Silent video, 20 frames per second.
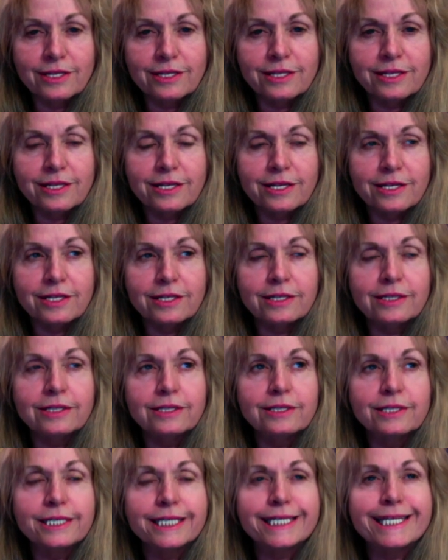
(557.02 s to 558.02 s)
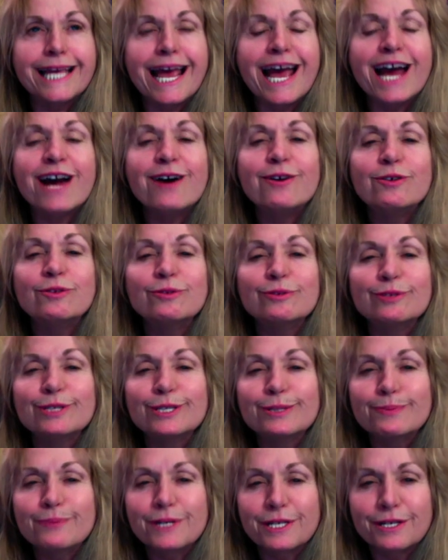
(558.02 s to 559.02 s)
the
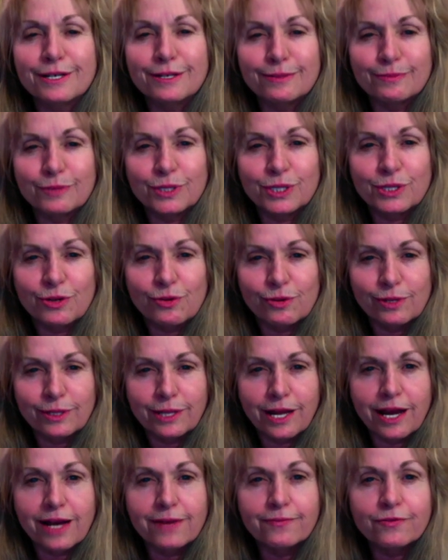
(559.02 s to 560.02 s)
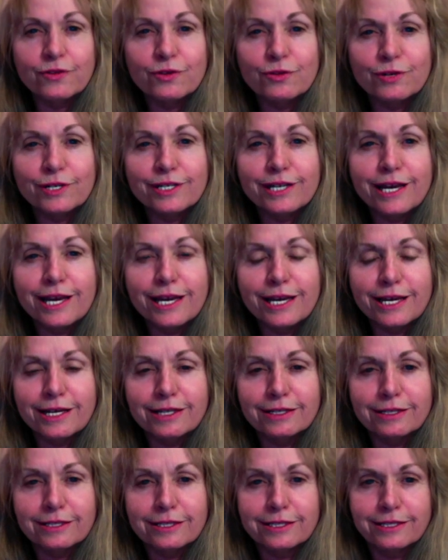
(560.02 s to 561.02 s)
sounds become so alive. They're
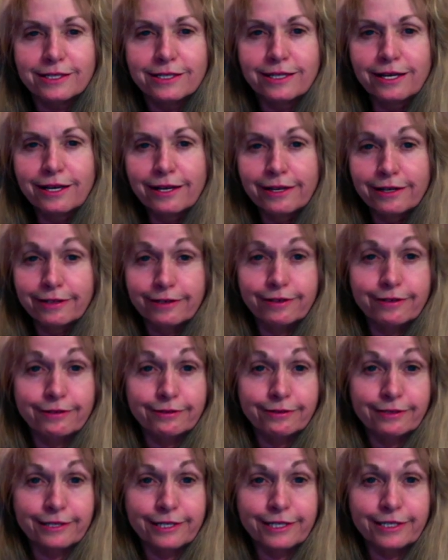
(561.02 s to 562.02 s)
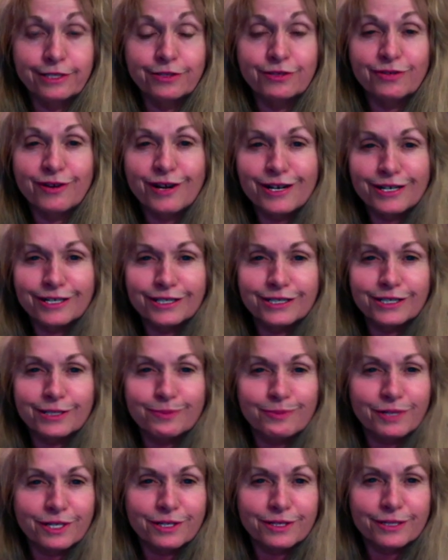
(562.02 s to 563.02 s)
enhanced. You don't need drugs
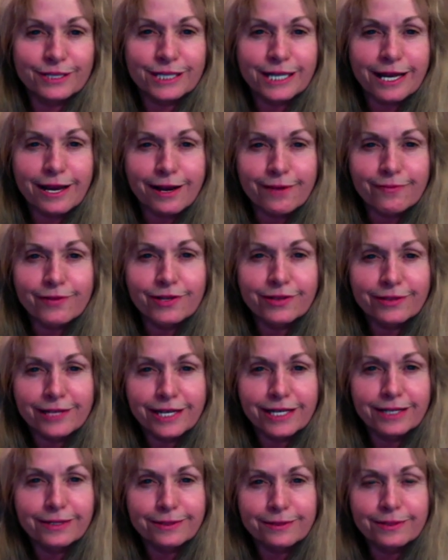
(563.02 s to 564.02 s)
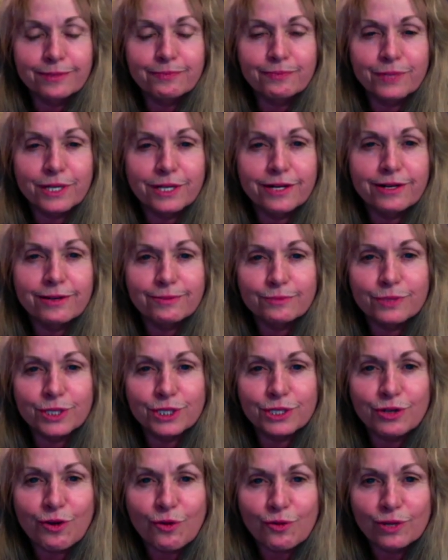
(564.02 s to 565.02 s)
because everything becomes
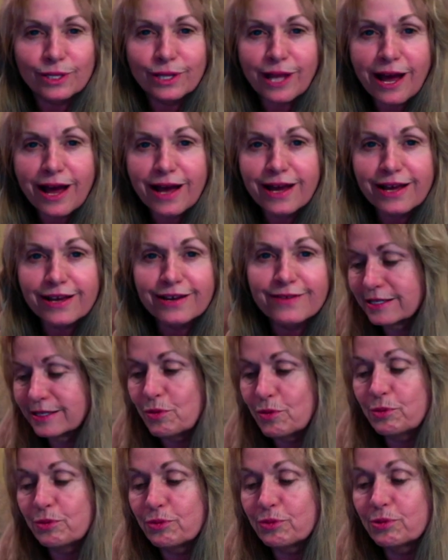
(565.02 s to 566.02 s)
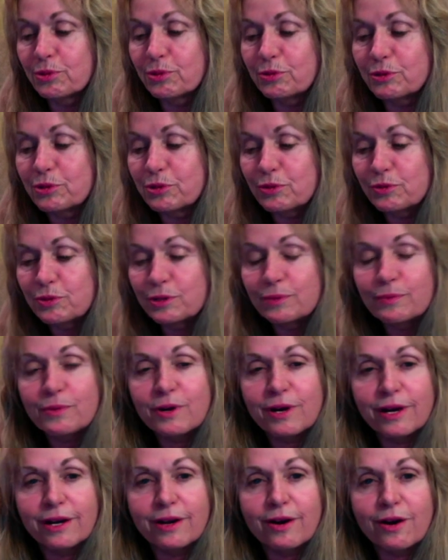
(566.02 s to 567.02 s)
so alive. Through doing
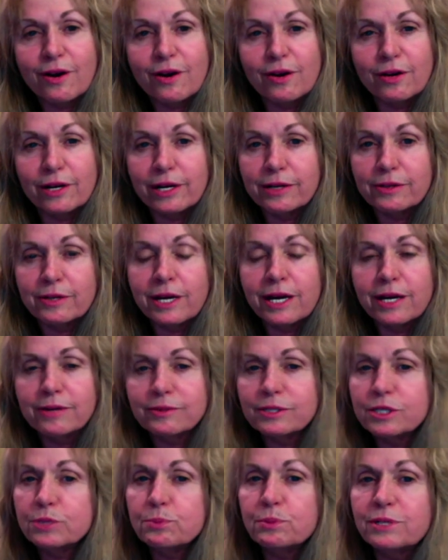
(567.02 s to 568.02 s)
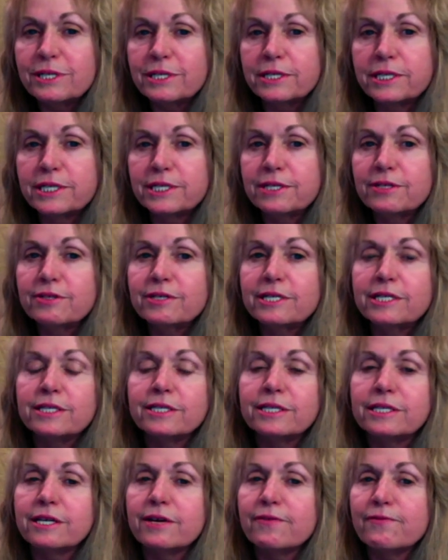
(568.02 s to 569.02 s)
my art, I was pretty
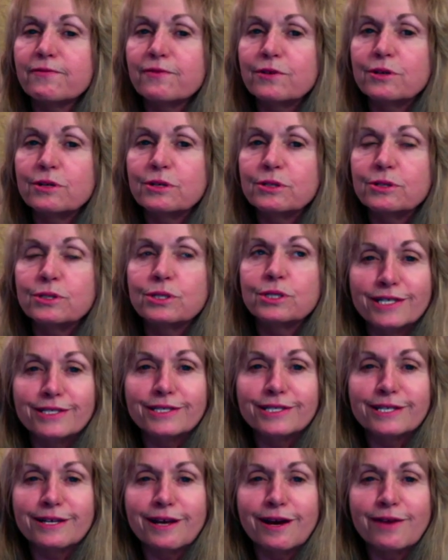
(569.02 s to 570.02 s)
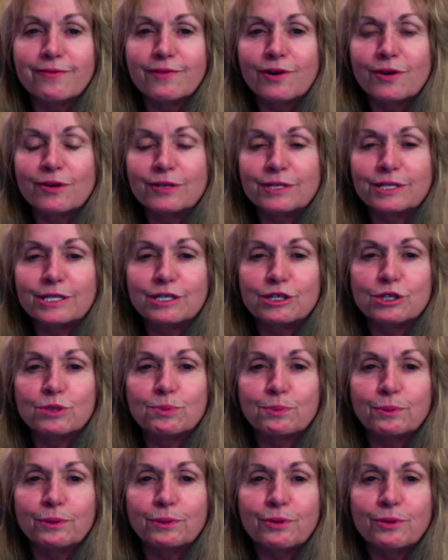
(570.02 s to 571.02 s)
serious at first. I've always
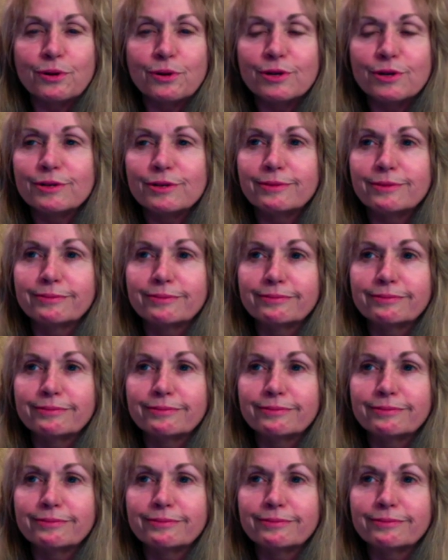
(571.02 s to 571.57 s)
explored